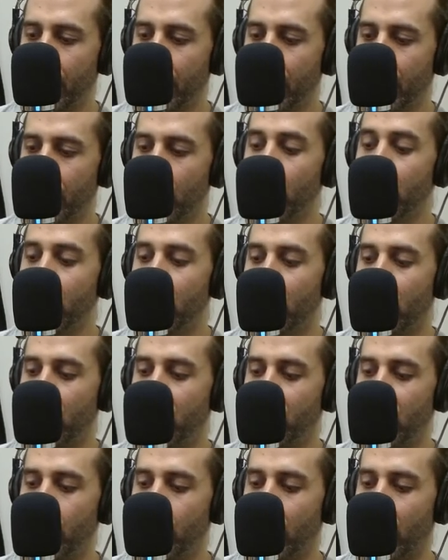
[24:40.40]
there was a, a,
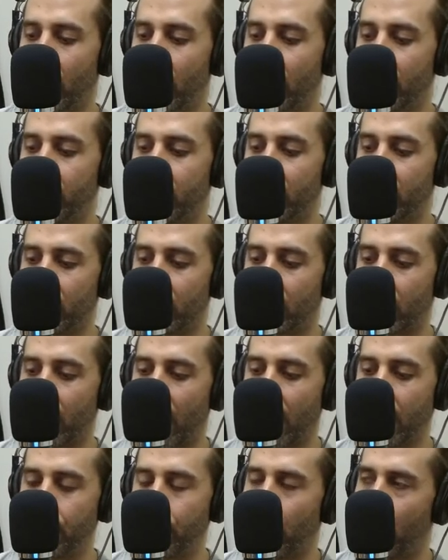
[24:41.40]
gym in Austin called
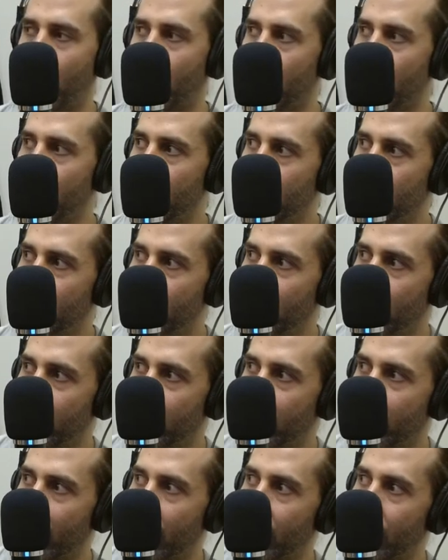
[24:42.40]
Hyde Park
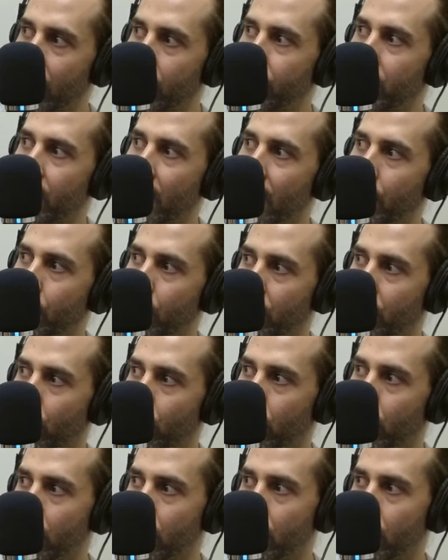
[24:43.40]
that I'd lifted at
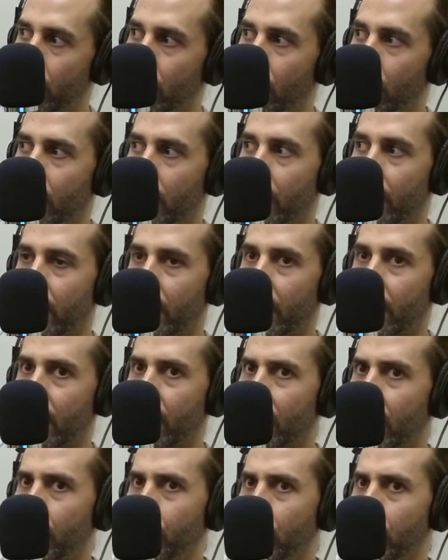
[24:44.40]
before, mm. and I,
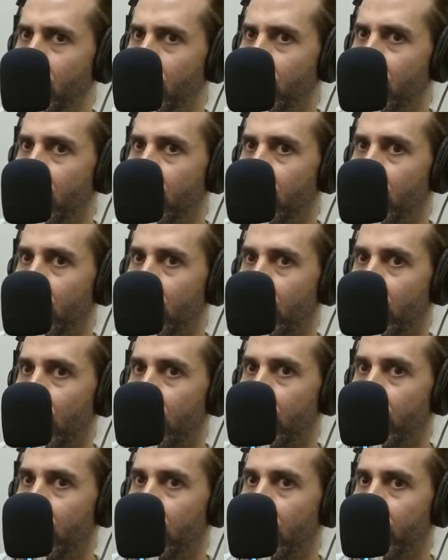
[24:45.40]
am pretty sure it's still around
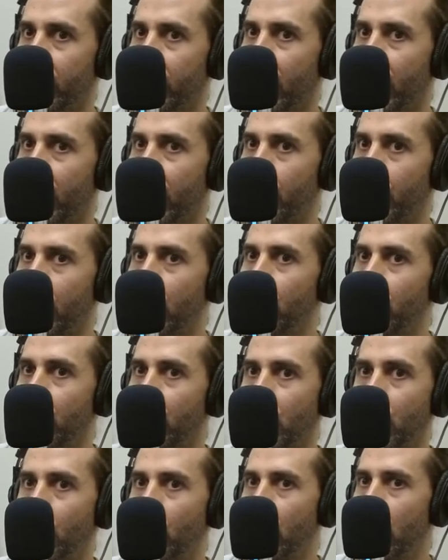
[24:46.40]
and stuff down there. But it was Sounds
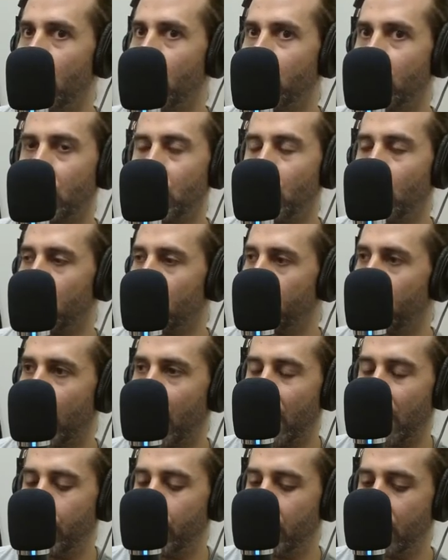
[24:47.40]
a cool, familiar. it was a cool
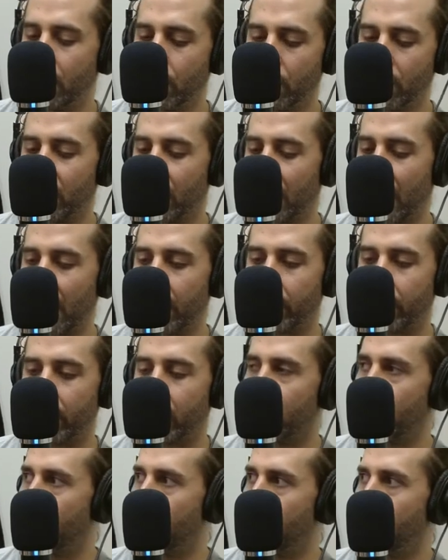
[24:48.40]
spot. I mean, it was like
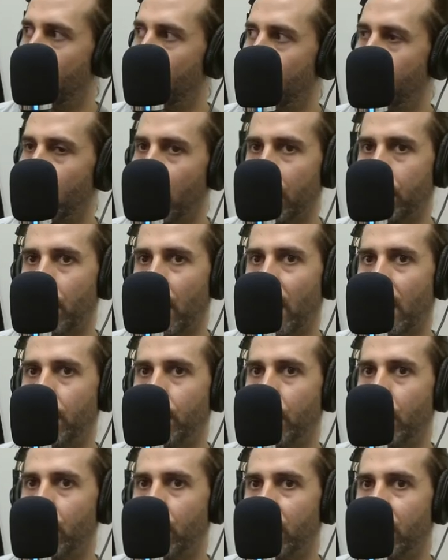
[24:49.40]
everything. You had like
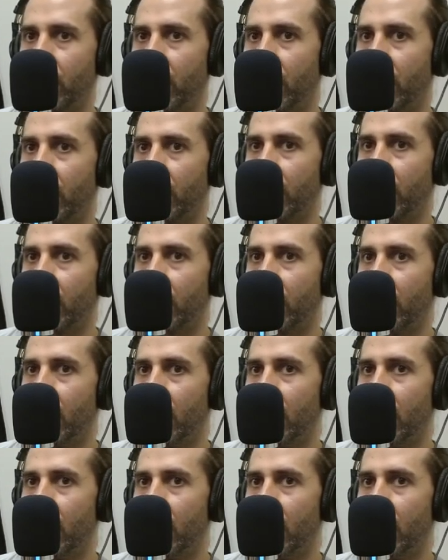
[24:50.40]
bodybuilders there. You had